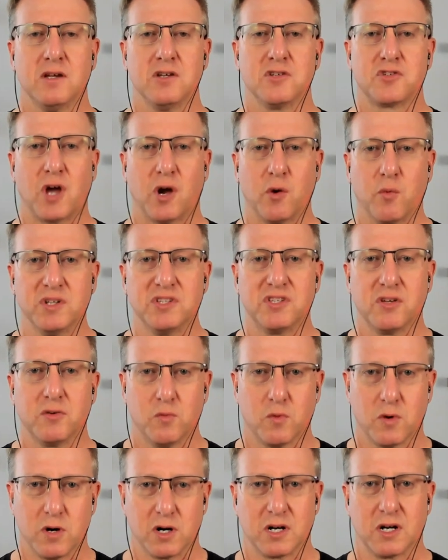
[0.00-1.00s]
So I went to
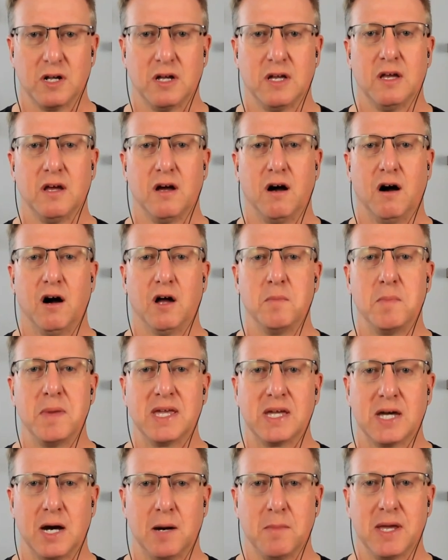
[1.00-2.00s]
work on
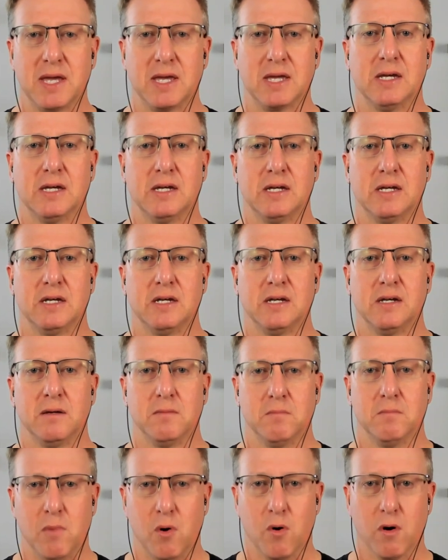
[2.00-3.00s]
becoming
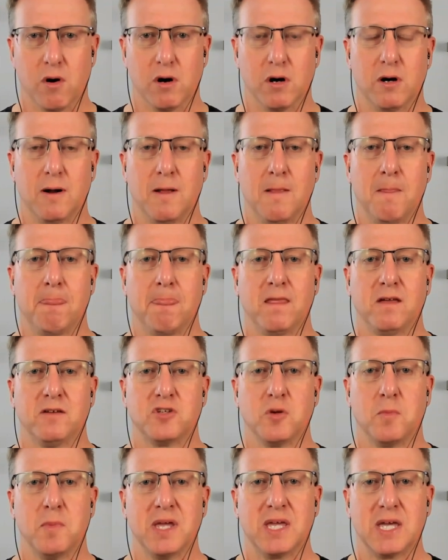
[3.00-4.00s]
more.
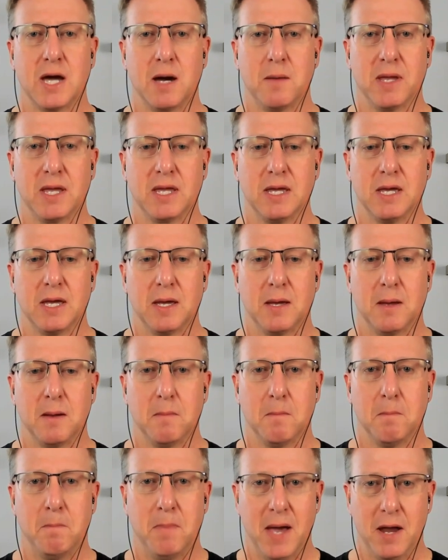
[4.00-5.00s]
So becoming
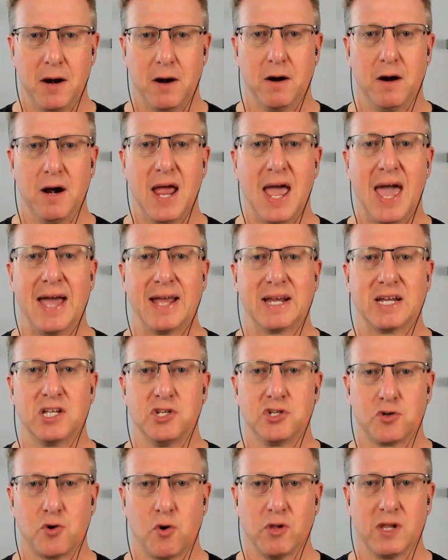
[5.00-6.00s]
better at
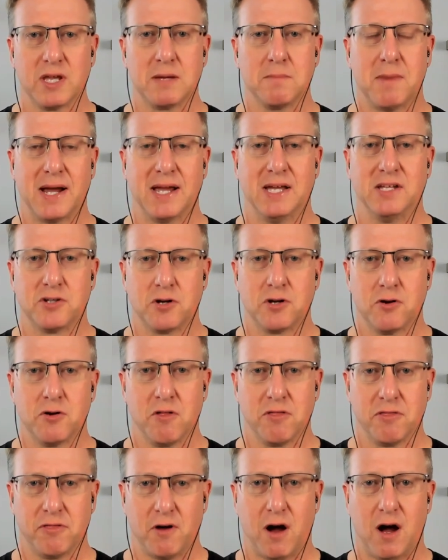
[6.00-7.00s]
controlling my
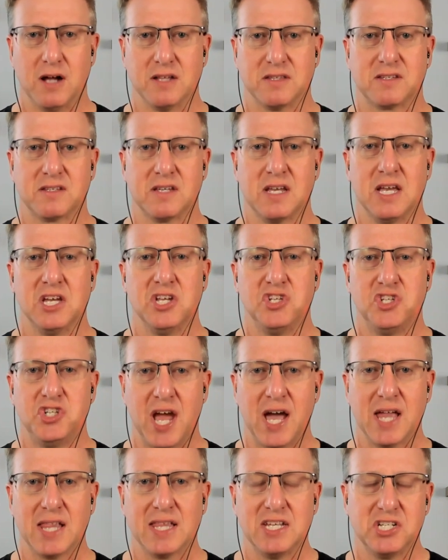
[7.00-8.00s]
internal thoughts,
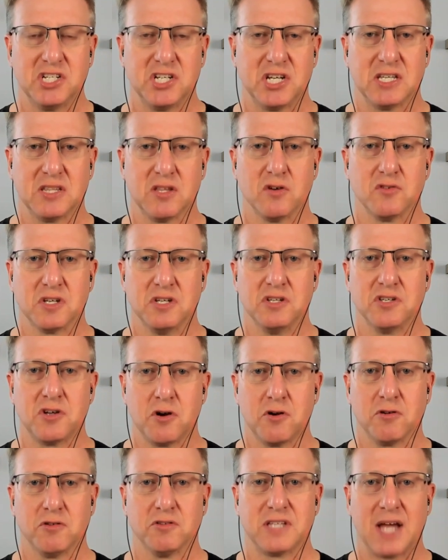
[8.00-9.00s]
challenging those
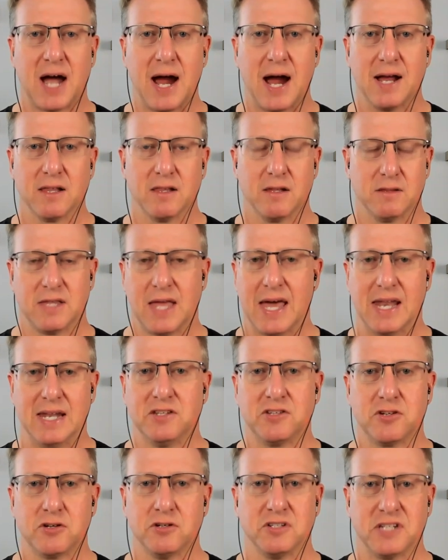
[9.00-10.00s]
internal dial that
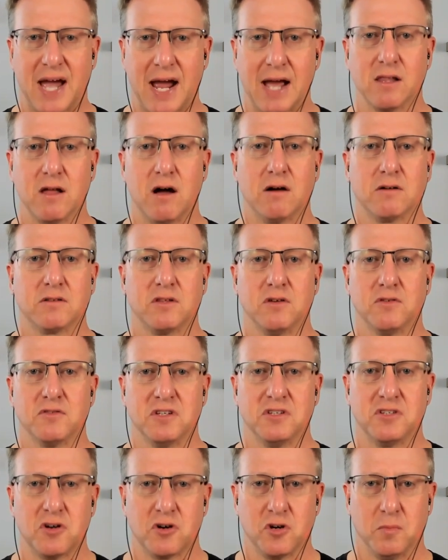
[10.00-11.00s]
internal dialogue, those
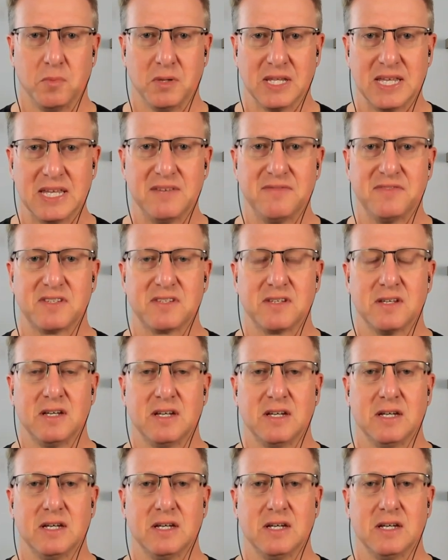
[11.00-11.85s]
internal beliefs,